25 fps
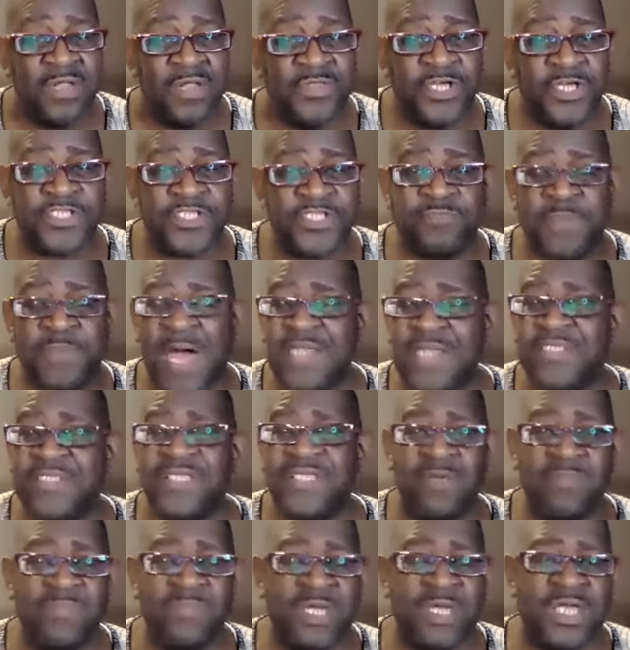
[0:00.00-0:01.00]
This
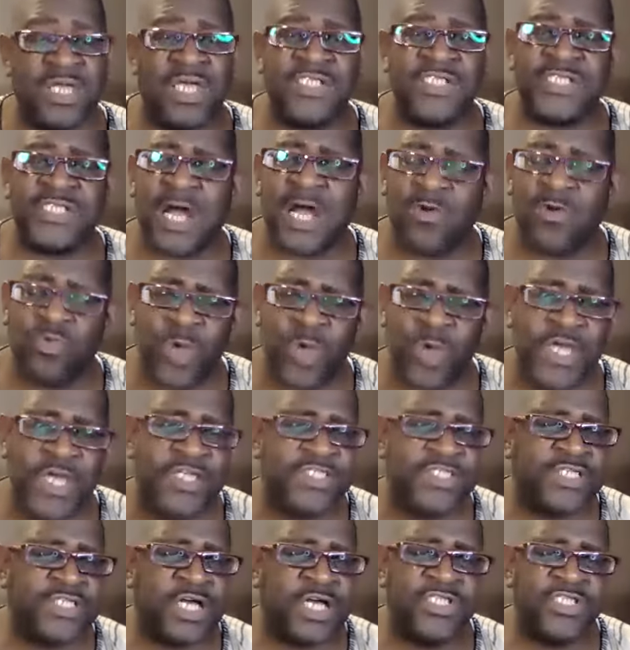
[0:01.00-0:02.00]
pandemic has now
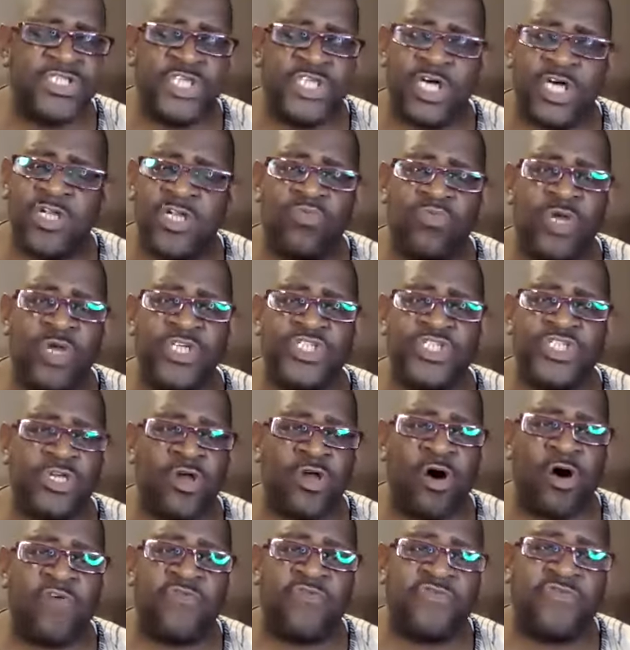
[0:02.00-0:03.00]
raised a generation
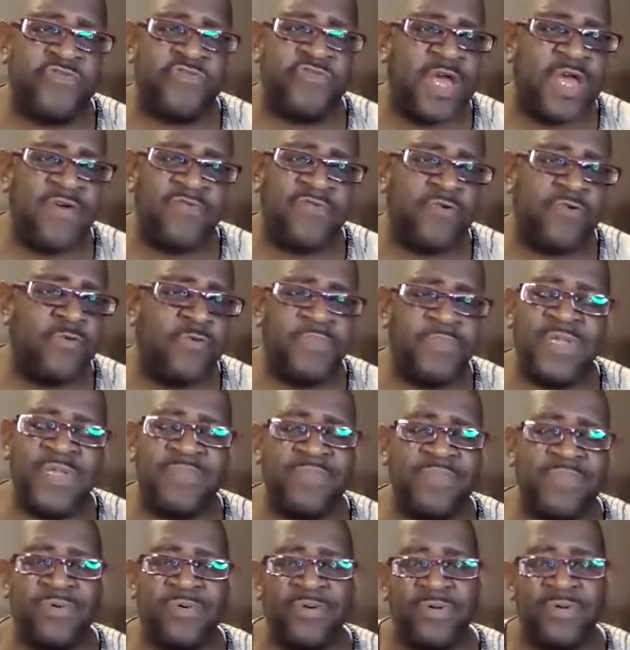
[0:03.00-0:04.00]
of fearful
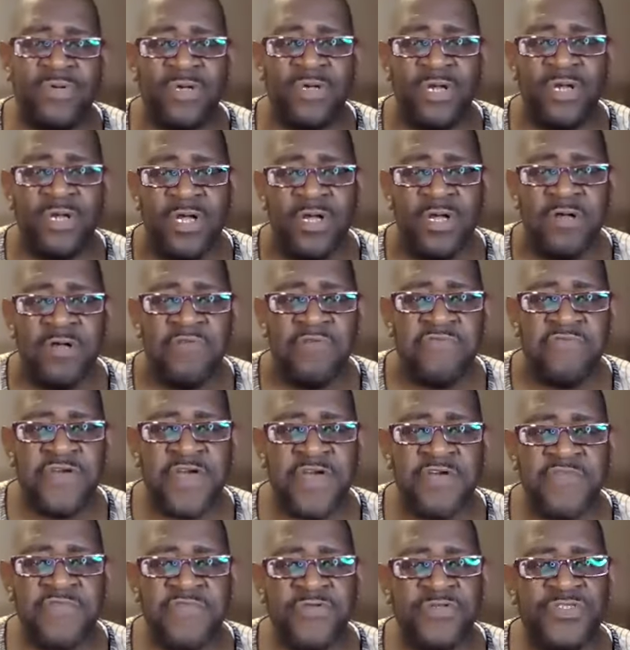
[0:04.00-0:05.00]
people,
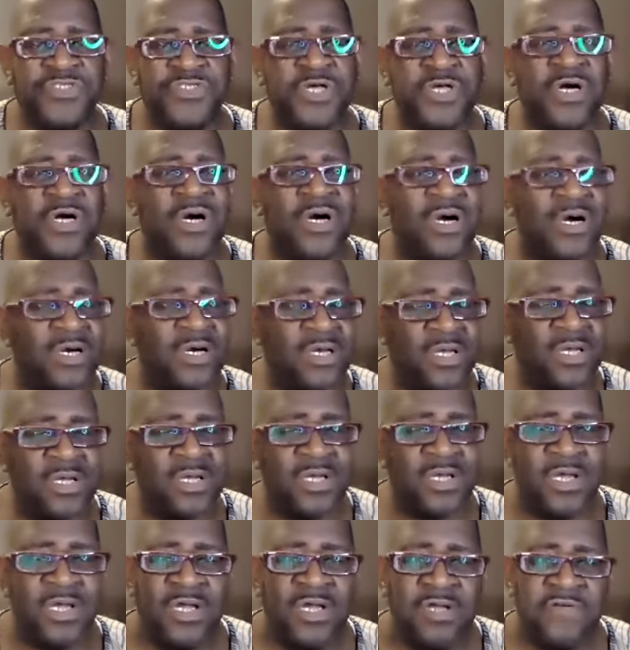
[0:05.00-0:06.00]
fearful to hug,
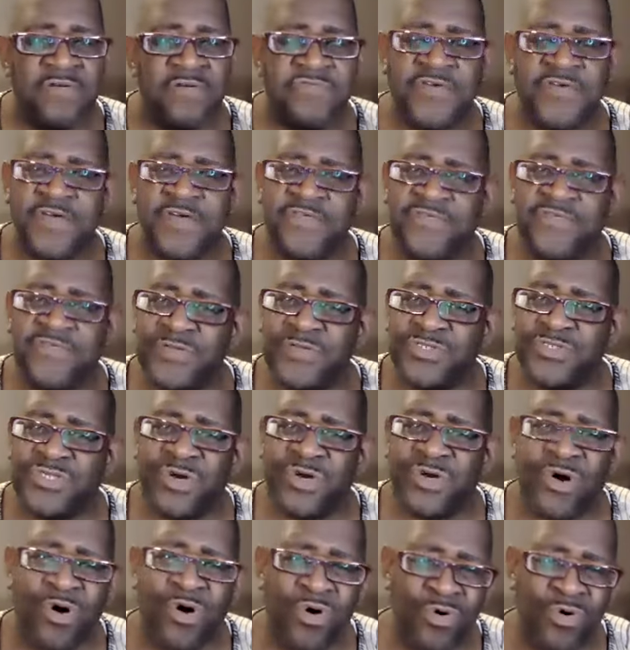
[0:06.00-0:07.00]
fearful to
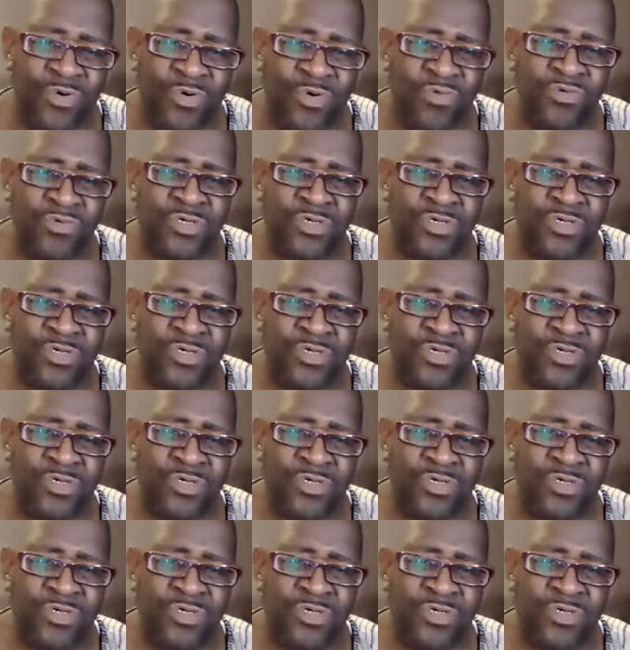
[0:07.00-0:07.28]
hold,